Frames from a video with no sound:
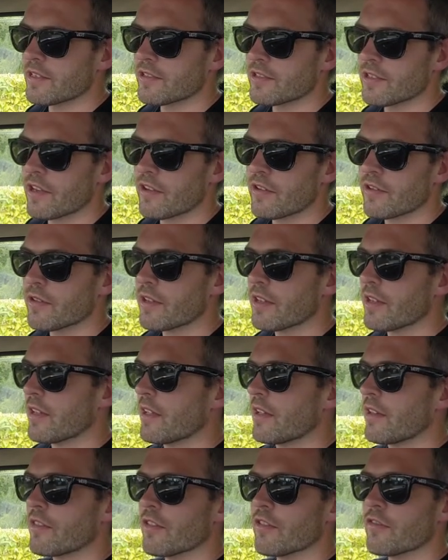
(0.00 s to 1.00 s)
So
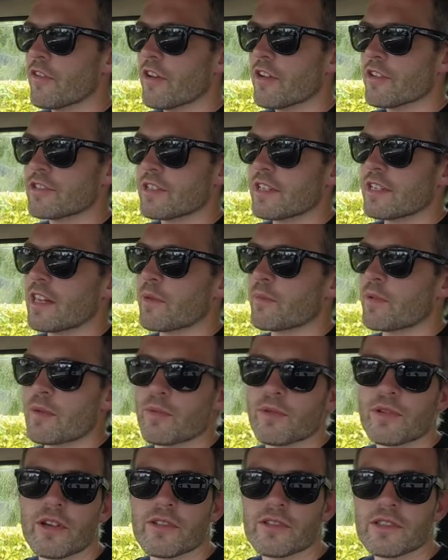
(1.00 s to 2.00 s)
the first thing that
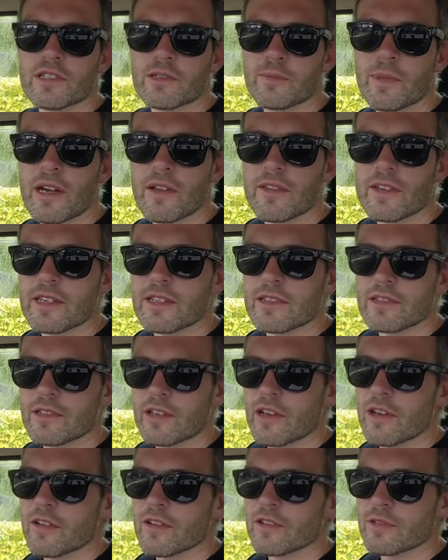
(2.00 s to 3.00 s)
people noticed about these
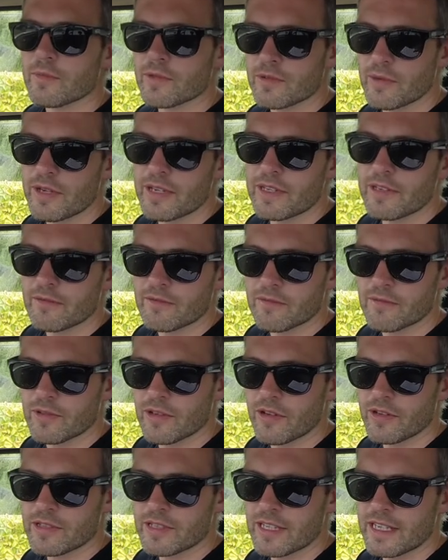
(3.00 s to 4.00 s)
cars between
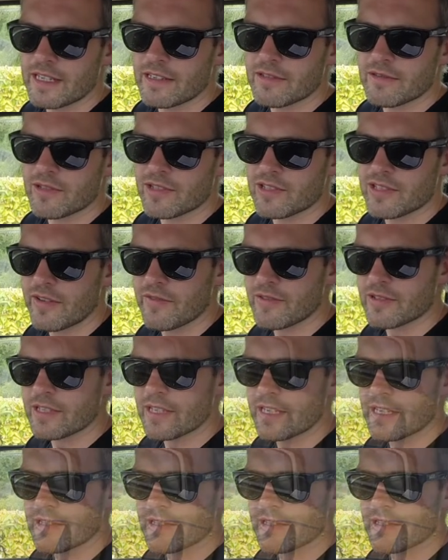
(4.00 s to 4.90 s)
1970